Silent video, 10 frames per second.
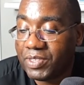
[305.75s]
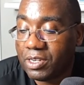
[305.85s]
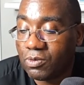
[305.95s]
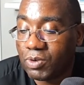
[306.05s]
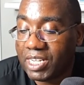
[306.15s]

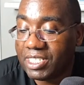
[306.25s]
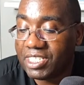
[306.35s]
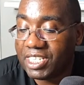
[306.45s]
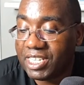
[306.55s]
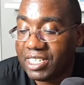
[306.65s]
Iran
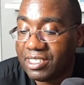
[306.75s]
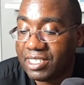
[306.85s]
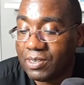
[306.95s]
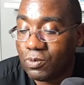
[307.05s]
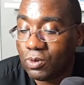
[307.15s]
says
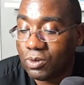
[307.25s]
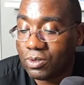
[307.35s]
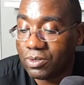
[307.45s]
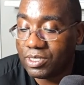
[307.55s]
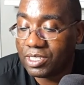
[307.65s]
and
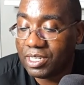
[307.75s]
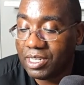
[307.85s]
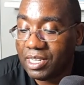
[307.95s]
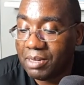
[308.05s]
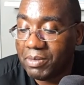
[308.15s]
warns
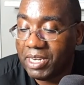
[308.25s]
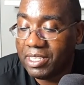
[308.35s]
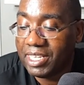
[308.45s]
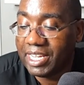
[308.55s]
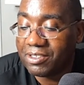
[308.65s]

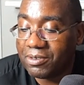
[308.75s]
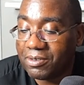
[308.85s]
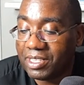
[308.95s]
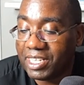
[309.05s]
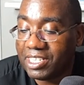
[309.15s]
immediately after
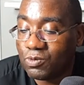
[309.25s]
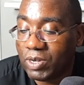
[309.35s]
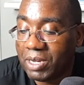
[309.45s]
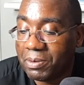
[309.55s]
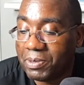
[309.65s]
the latest
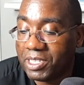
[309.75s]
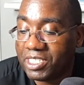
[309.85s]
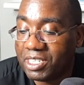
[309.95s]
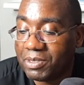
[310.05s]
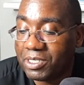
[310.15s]
wave of
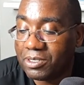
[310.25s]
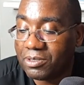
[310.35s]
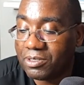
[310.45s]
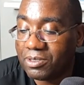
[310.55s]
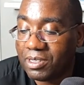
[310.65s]
ballistic missiles